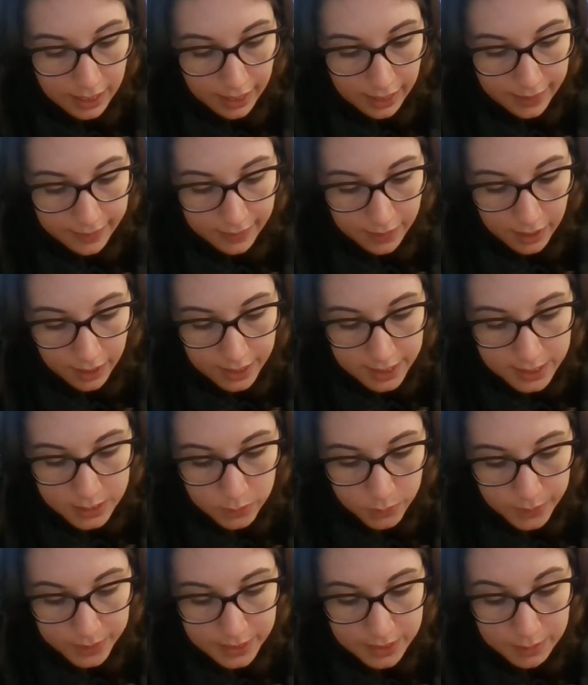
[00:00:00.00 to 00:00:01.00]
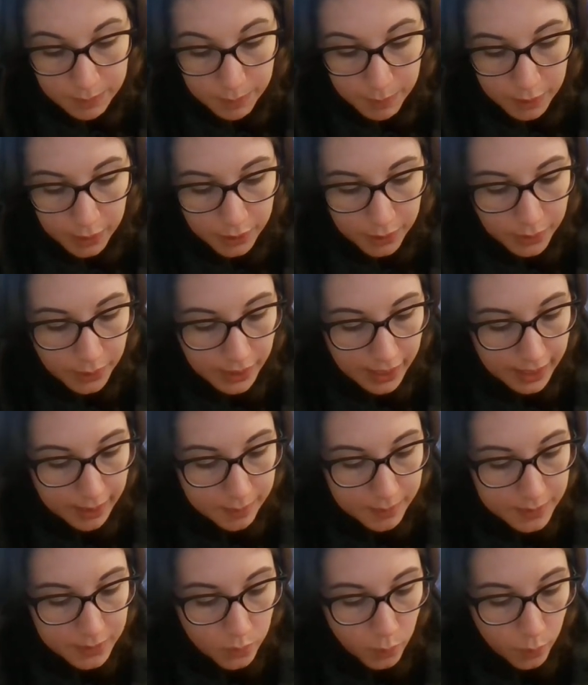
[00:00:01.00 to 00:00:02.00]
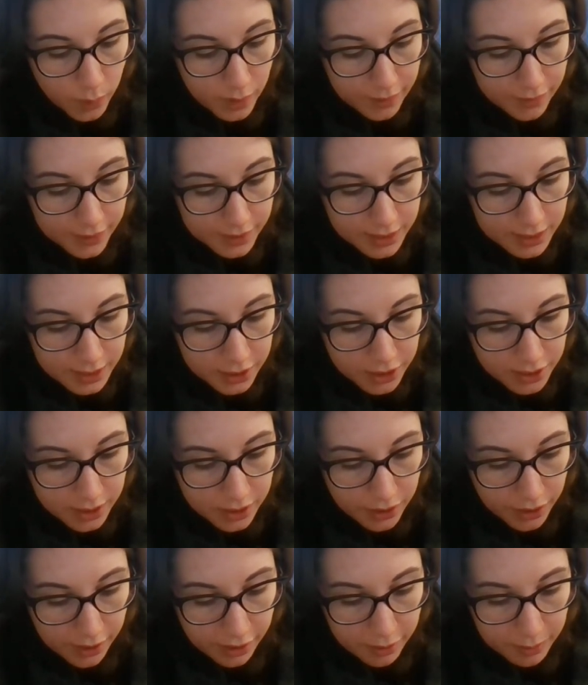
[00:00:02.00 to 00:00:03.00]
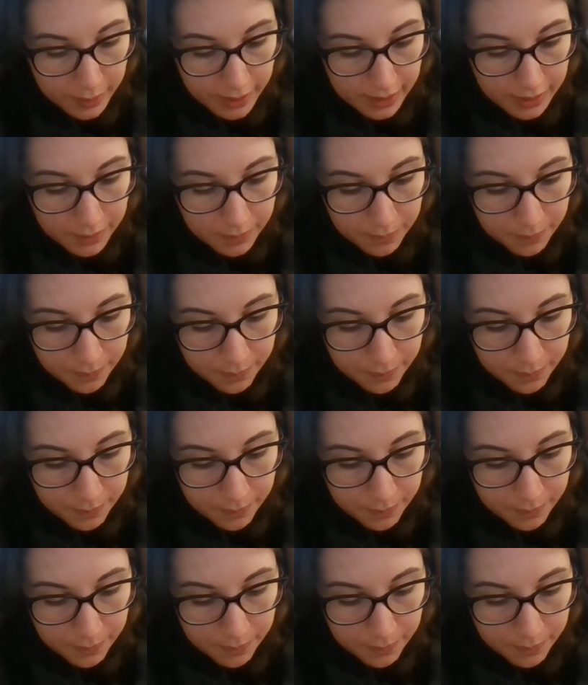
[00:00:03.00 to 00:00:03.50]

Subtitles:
and the Ice Queen's blue lips quivered as she took them in.